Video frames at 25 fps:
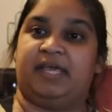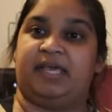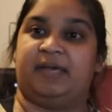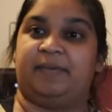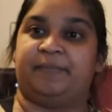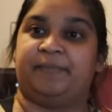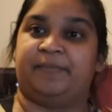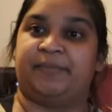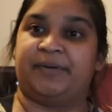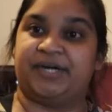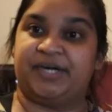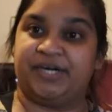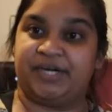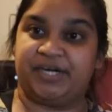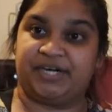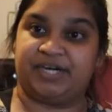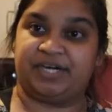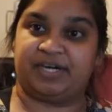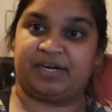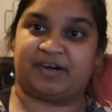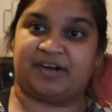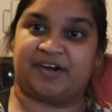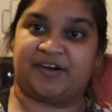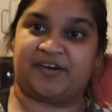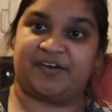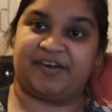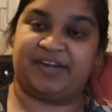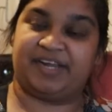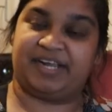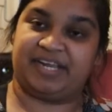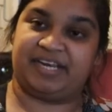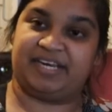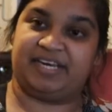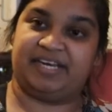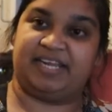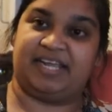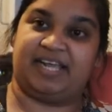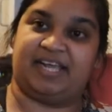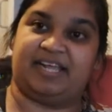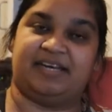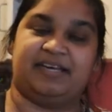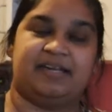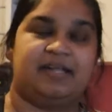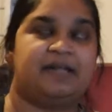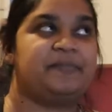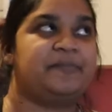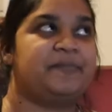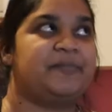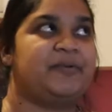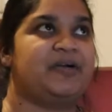burn the curry in there.
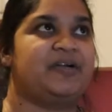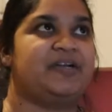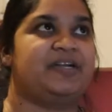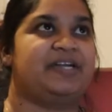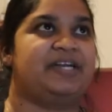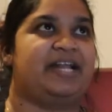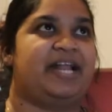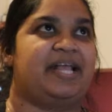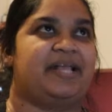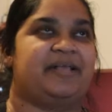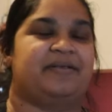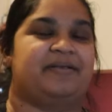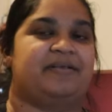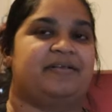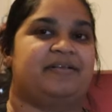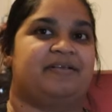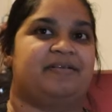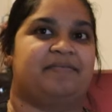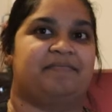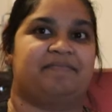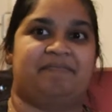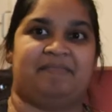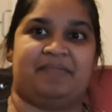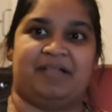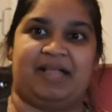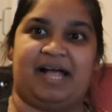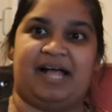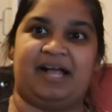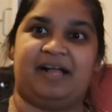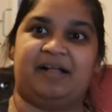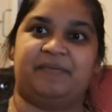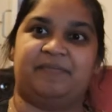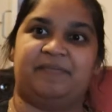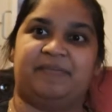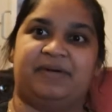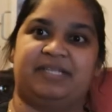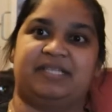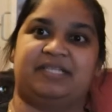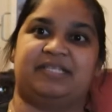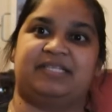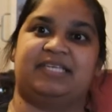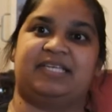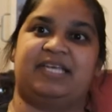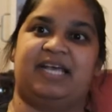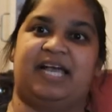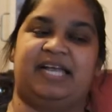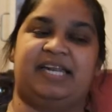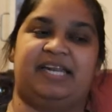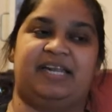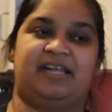Not burn like that, but
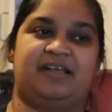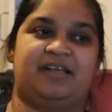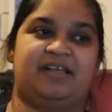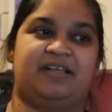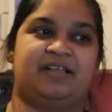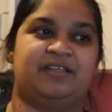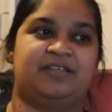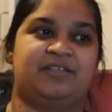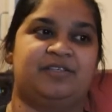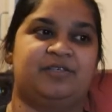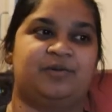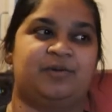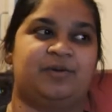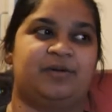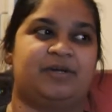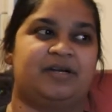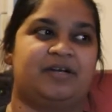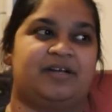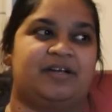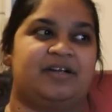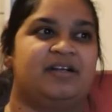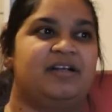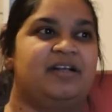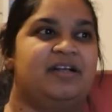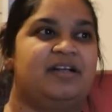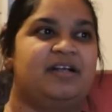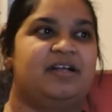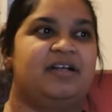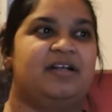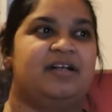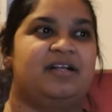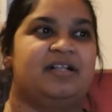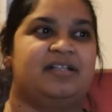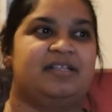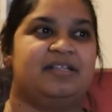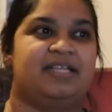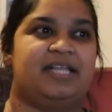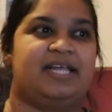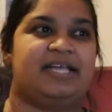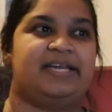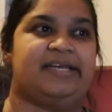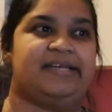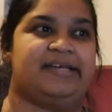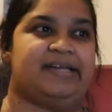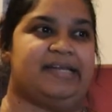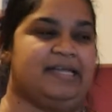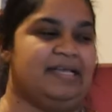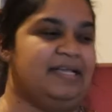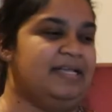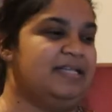kind of sort of let
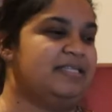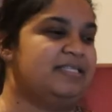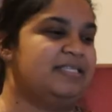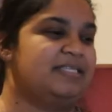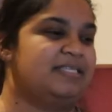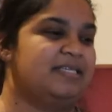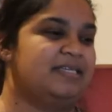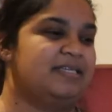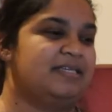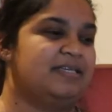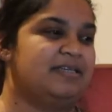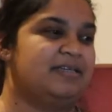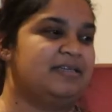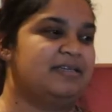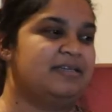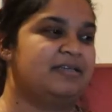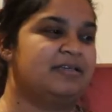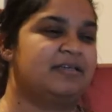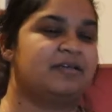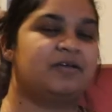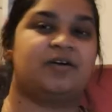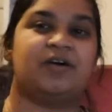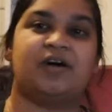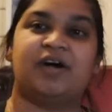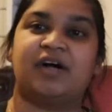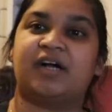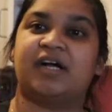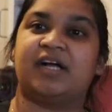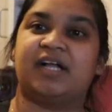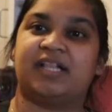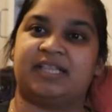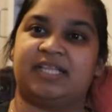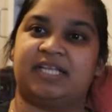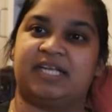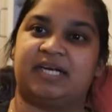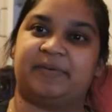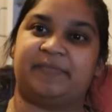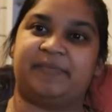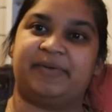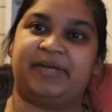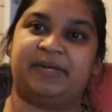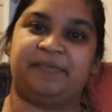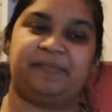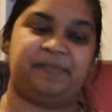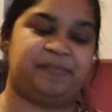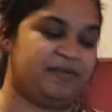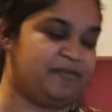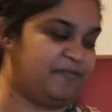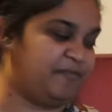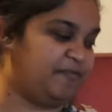it cook a little
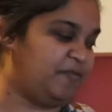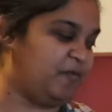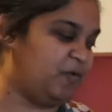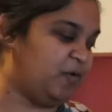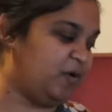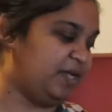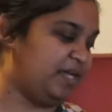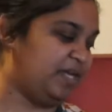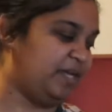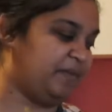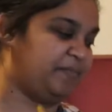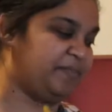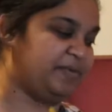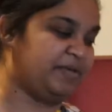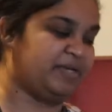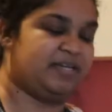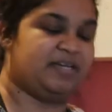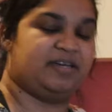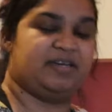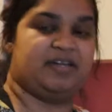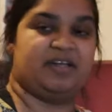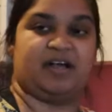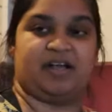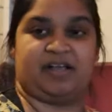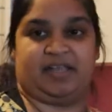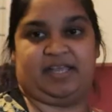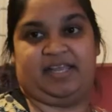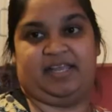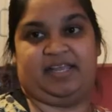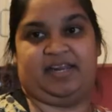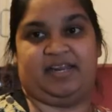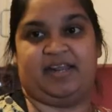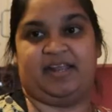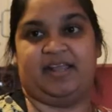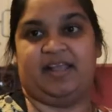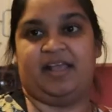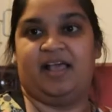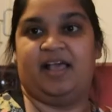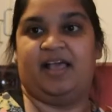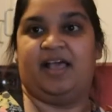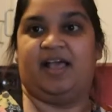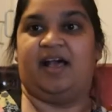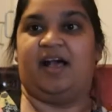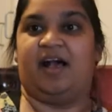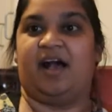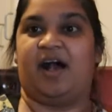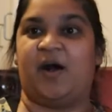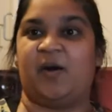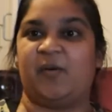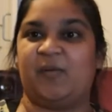bit before they put the duck in.
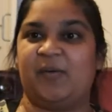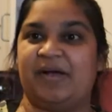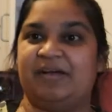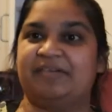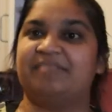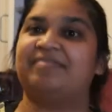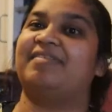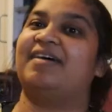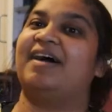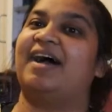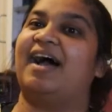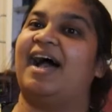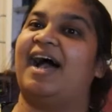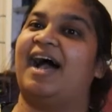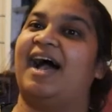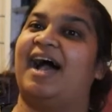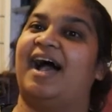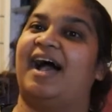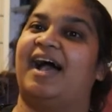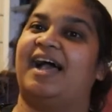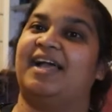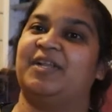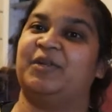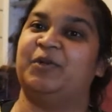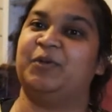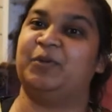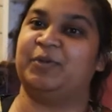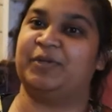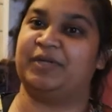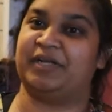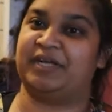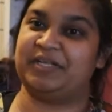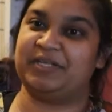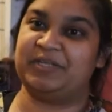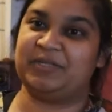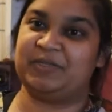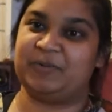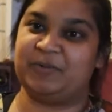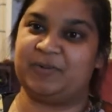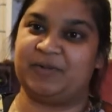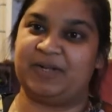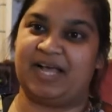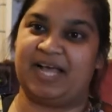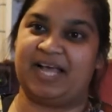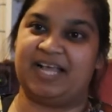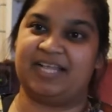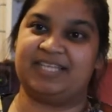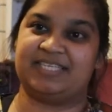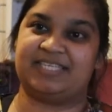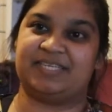However, I do not do
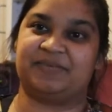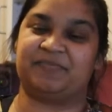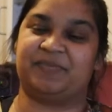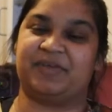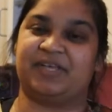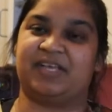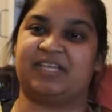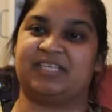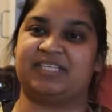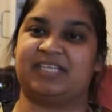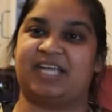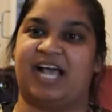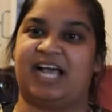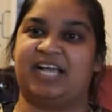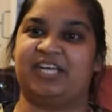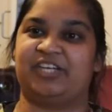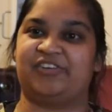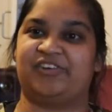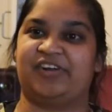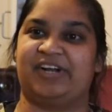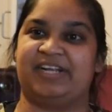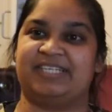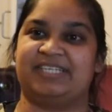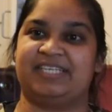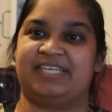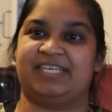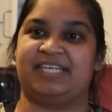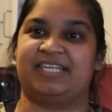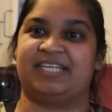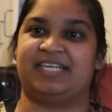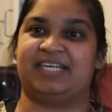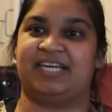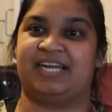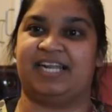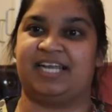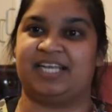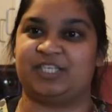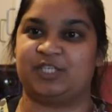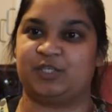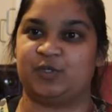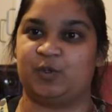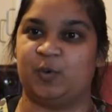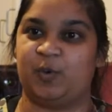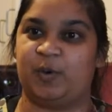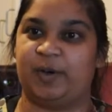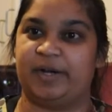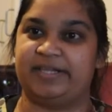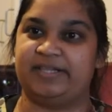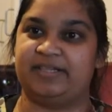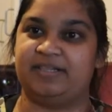that because I try to eat less
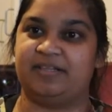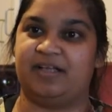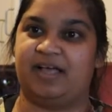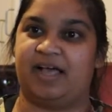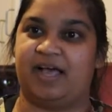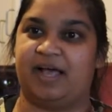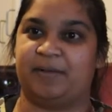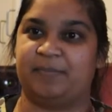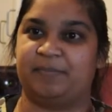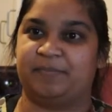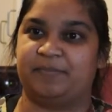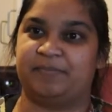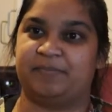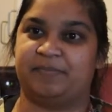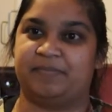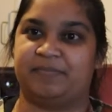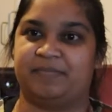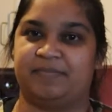oil. I'm